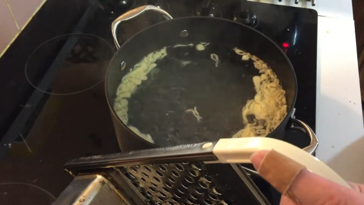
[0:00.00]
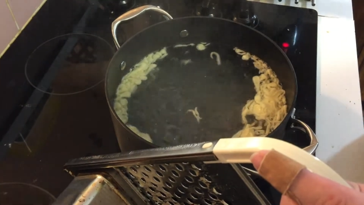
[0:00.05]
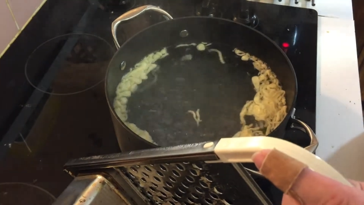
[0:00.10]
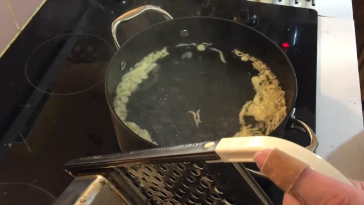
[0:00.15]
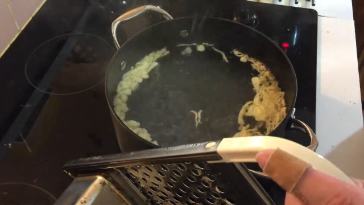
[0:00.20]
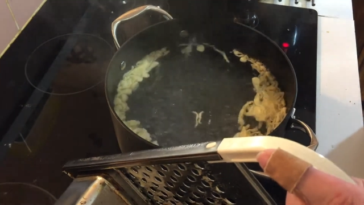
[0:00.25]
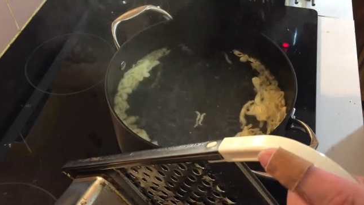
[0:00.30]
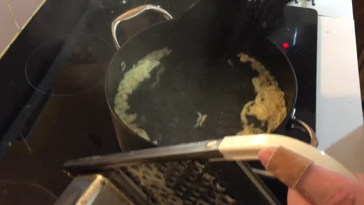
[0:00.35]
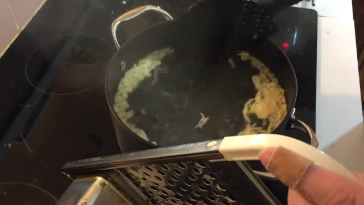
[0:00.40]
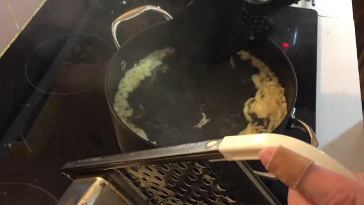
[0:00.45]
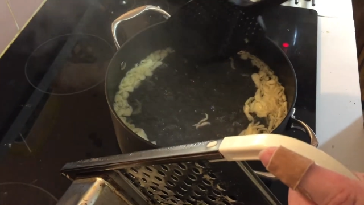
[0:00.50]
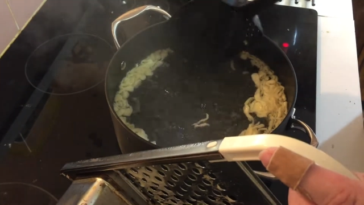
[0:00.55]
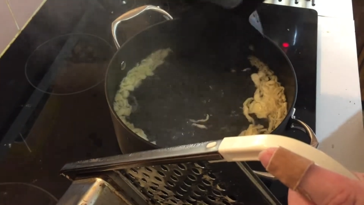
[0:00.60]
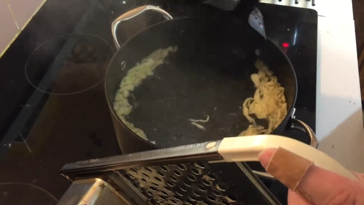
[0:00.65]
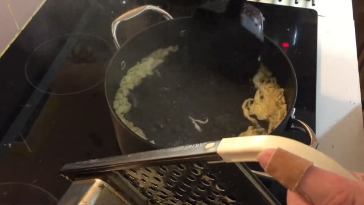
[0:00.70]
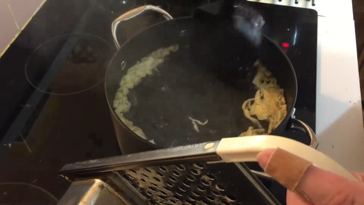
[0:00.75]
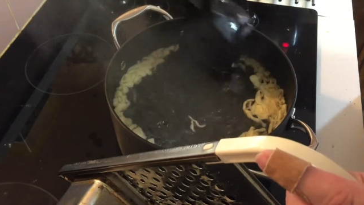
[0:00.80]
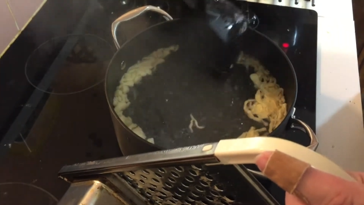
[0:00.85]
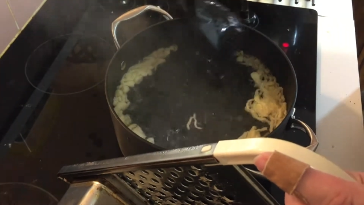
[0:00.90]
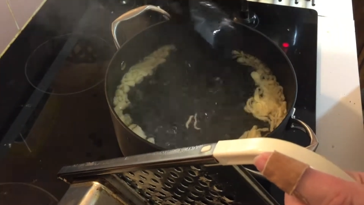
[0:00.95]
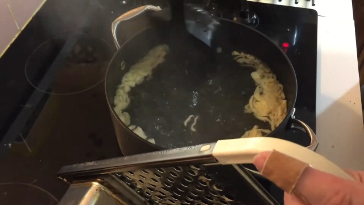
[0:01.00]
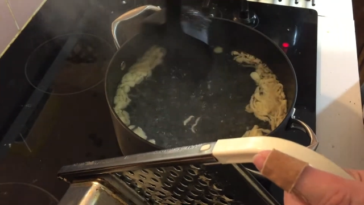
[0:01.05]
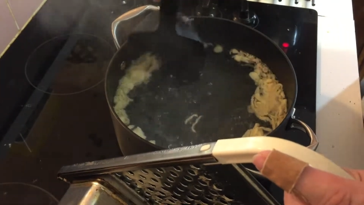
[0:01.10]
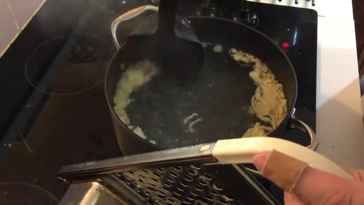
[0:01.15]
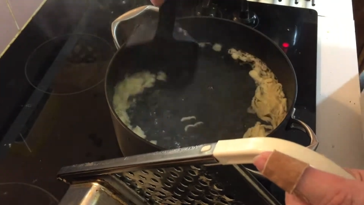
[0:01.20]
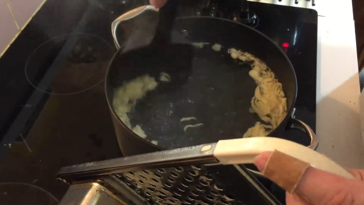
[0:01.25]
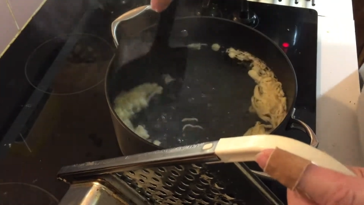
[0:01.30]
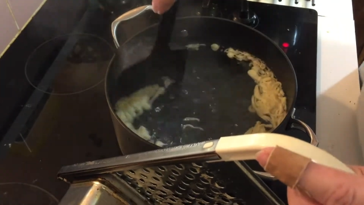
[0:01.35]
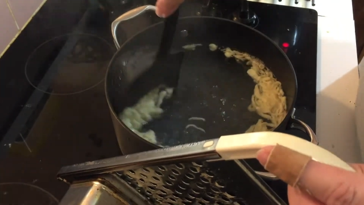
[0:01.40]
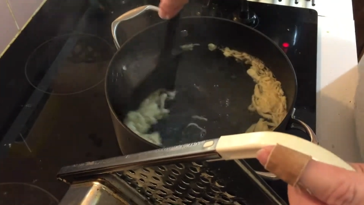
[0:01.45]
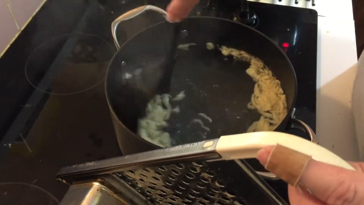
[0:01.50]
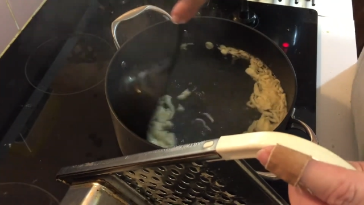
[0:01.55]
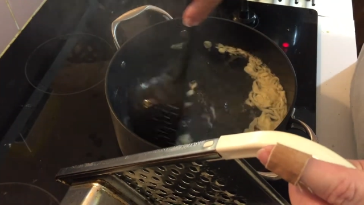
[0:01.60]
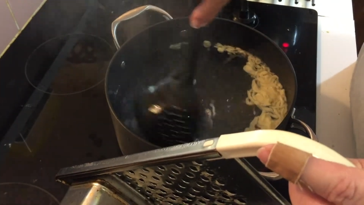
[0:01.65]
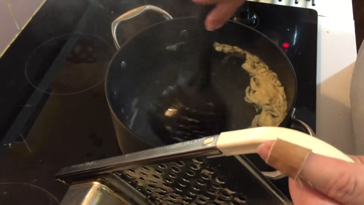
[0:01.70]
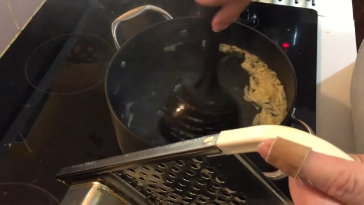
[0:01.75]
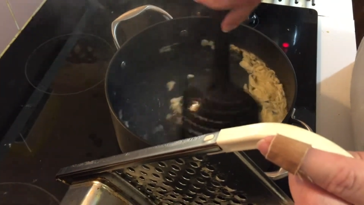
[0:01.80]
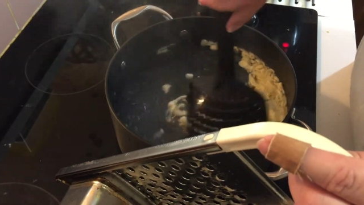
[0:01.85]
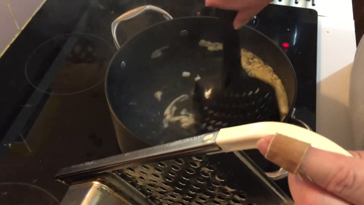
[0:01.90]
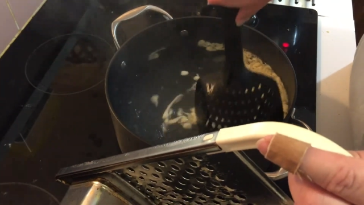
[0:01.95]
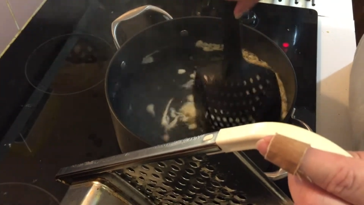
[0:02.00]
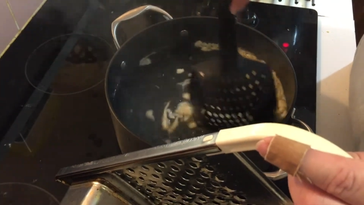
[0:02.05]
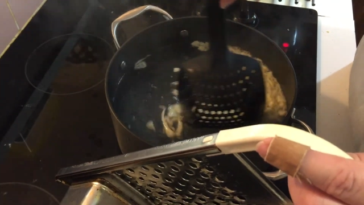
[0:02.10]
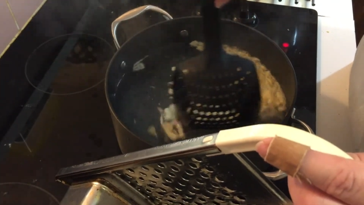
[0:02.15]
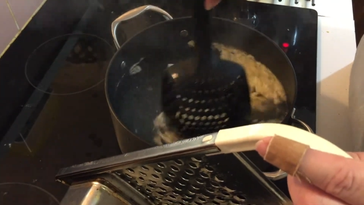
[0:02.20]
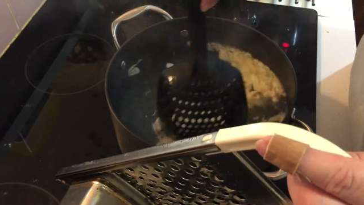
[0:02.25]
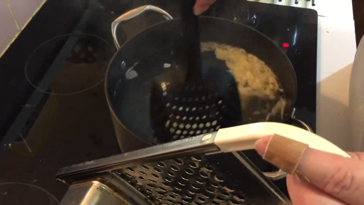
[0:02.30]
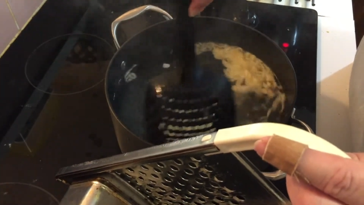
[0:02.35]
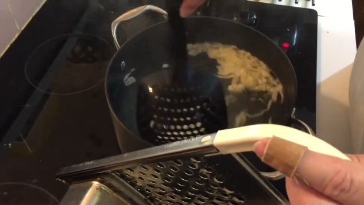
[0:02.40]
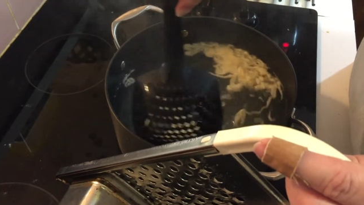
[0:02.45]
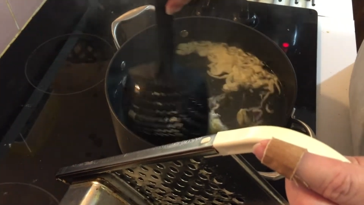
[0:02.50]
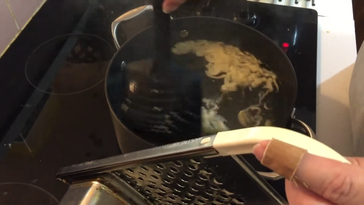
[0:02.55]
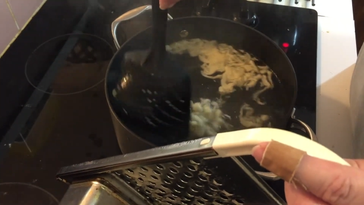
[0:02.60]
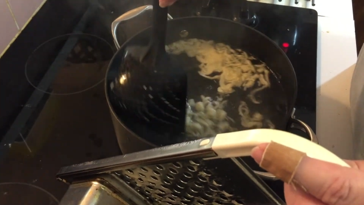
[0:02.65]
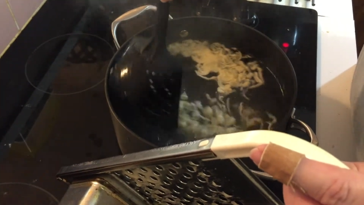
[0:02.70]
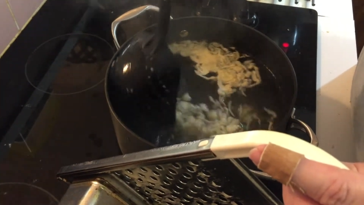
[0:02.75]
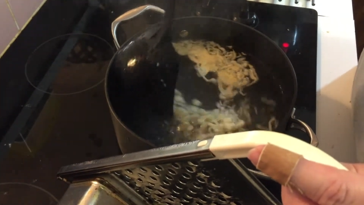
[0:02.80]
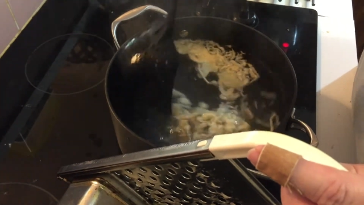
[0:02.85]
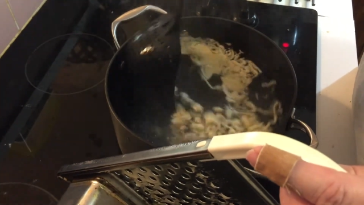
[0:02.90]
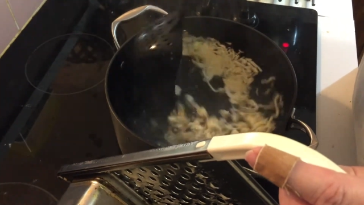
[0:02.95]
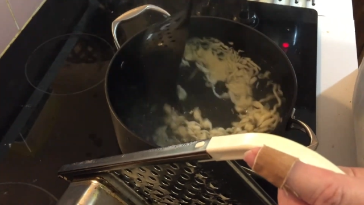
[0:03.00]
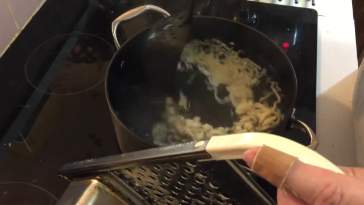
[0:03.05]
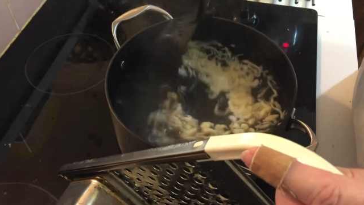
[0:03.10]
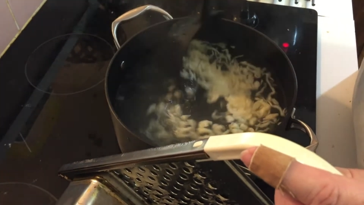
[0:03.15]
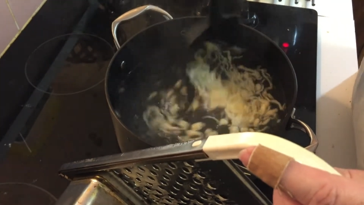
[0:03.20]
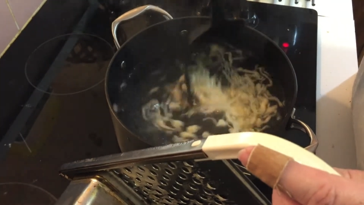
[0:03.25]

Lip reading: [unreadable: no face in view]